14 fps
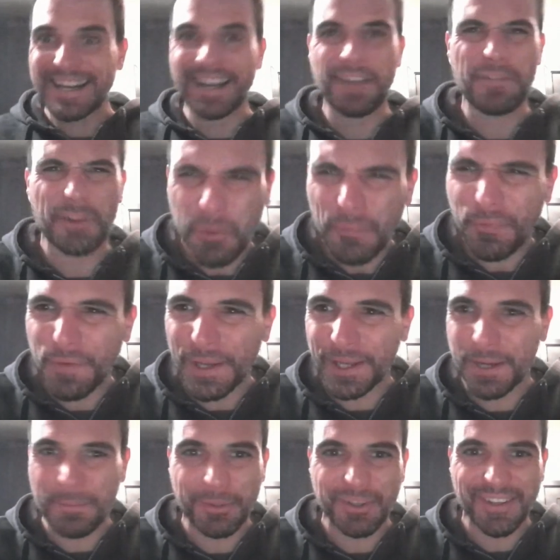I have a good feeling
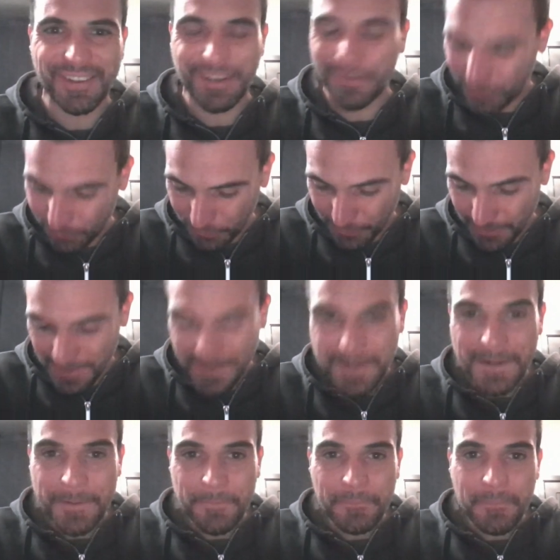about this adventure.
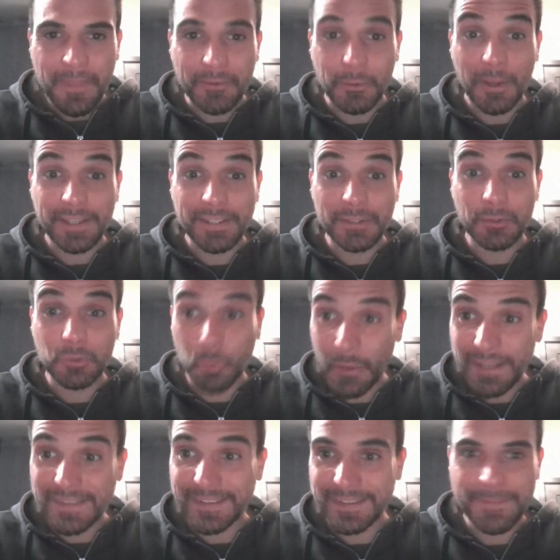So I did a
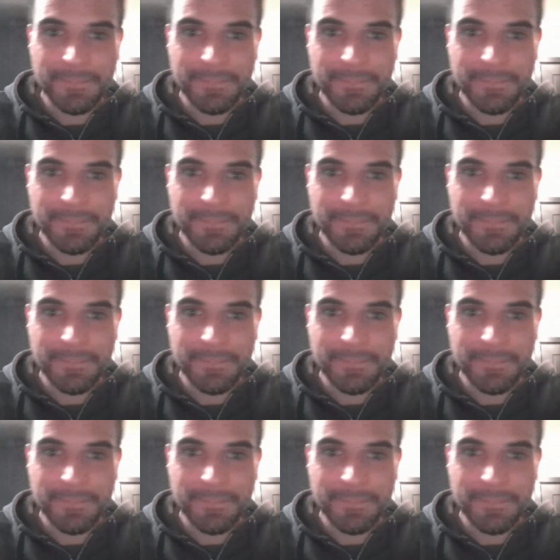20.